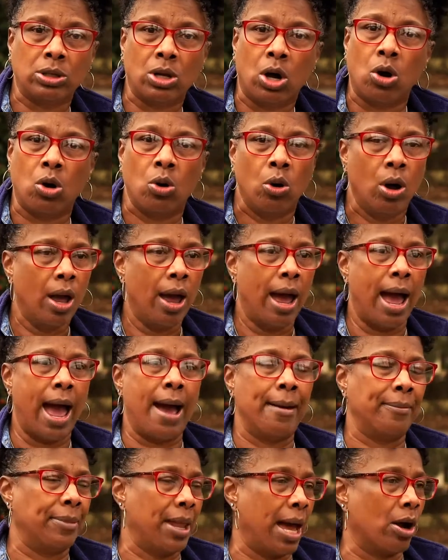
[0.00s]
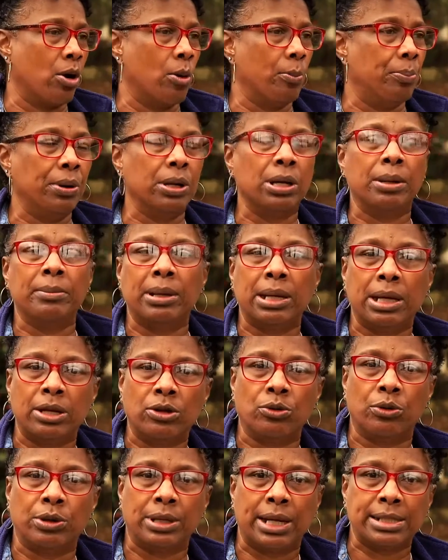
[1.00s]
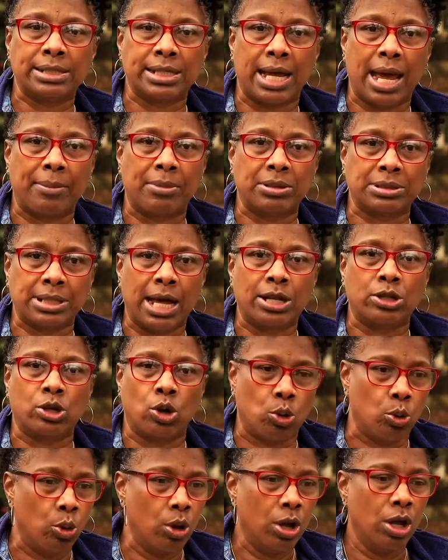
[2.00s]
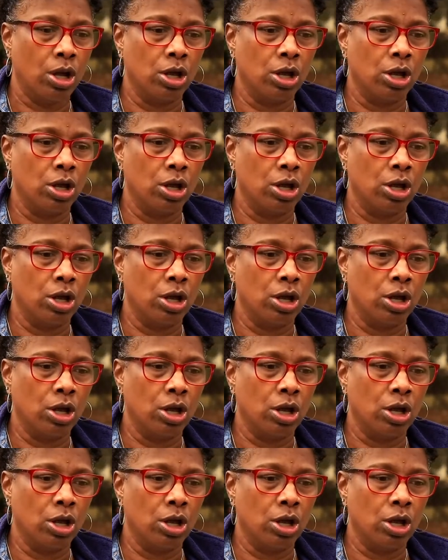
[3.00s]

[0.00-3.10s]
No, I'm not going to put them in during that time because I know